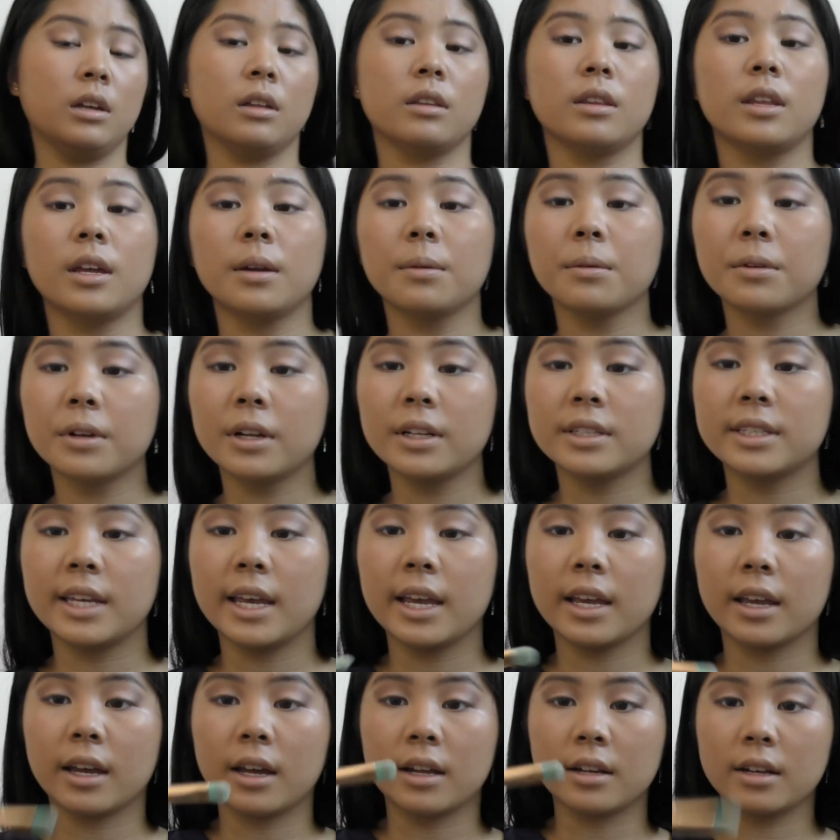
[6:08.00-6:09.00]
Then I'm going to
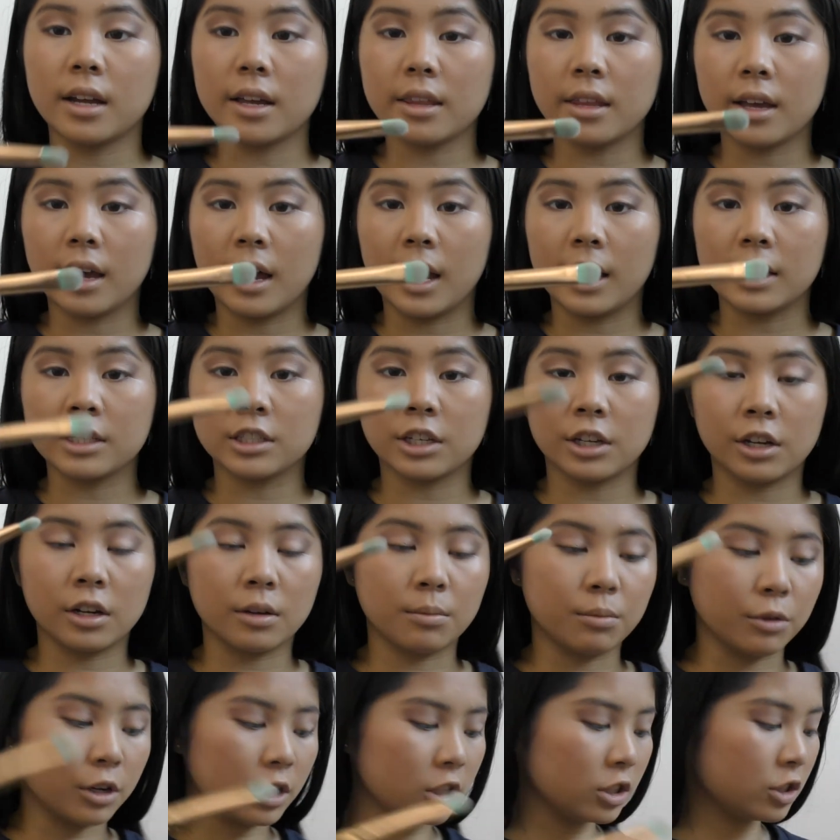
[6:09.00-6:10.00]
take another
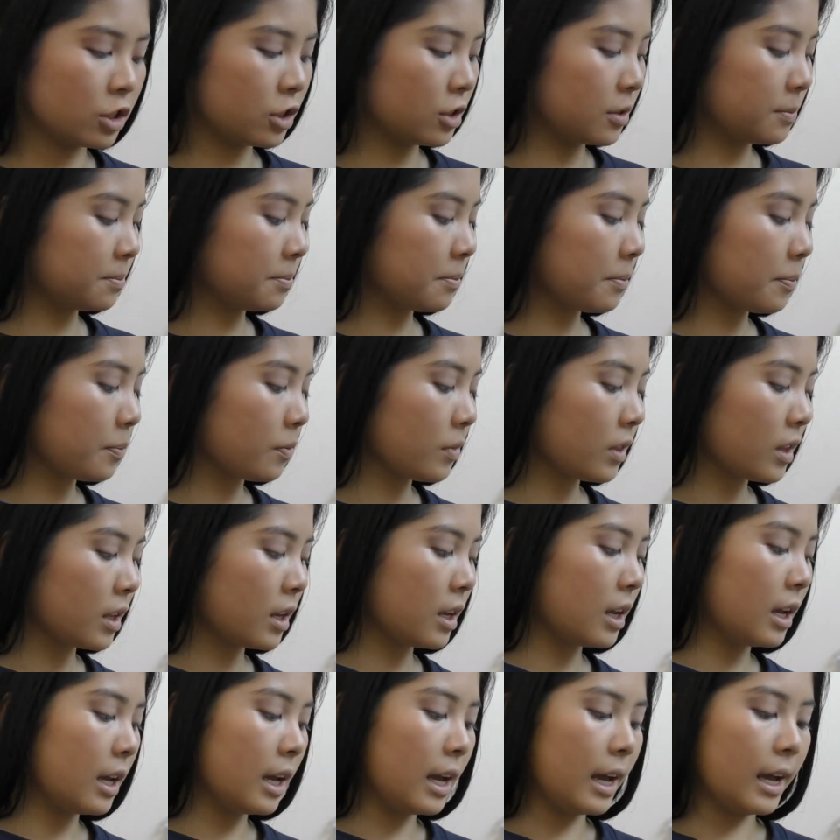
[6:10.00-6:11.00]
eyeshadow brush
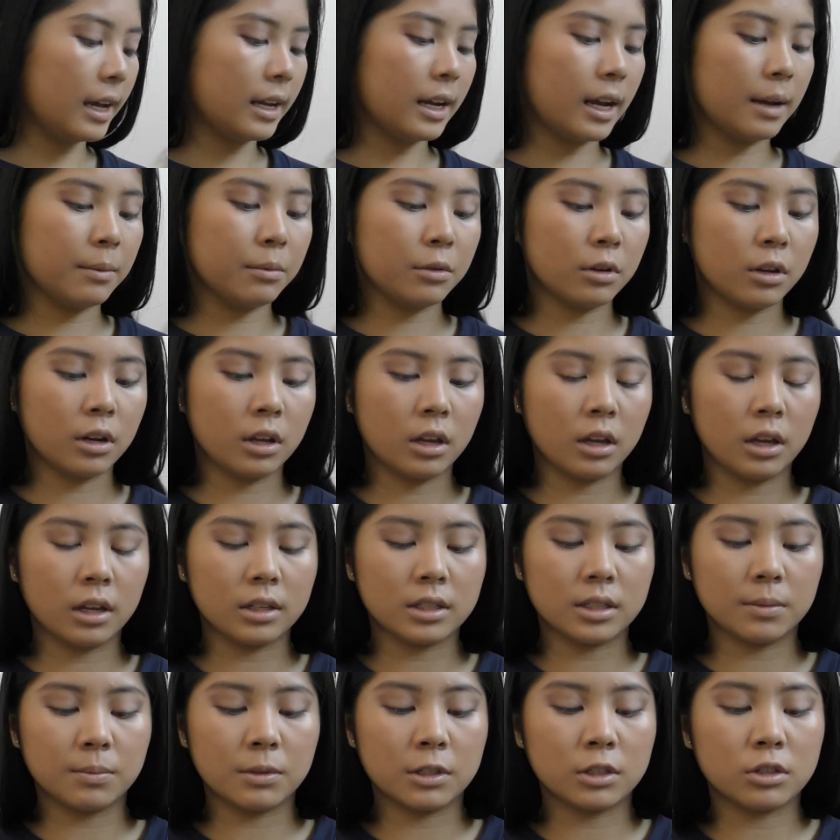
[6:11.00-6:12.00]
and I'm going to
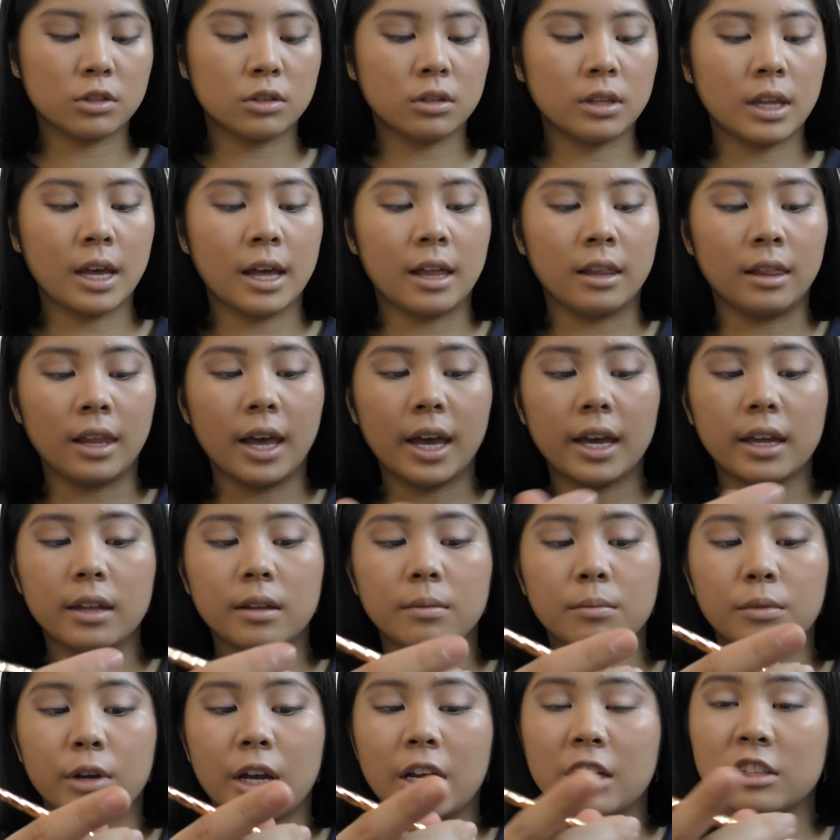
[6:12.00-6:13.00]
dip into that light
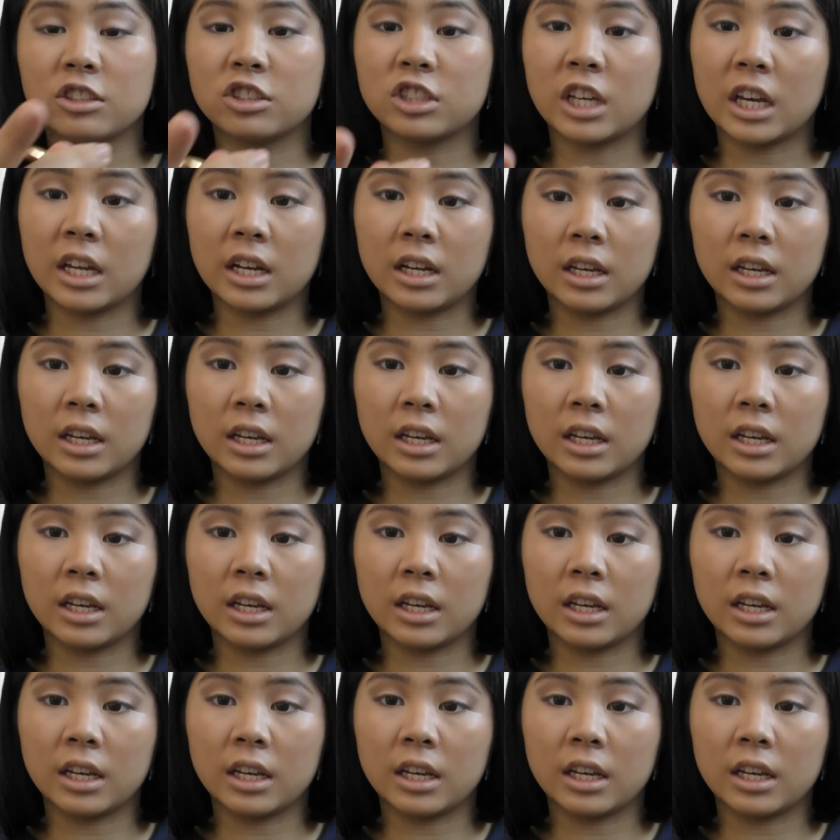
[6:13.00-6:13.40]
brown shade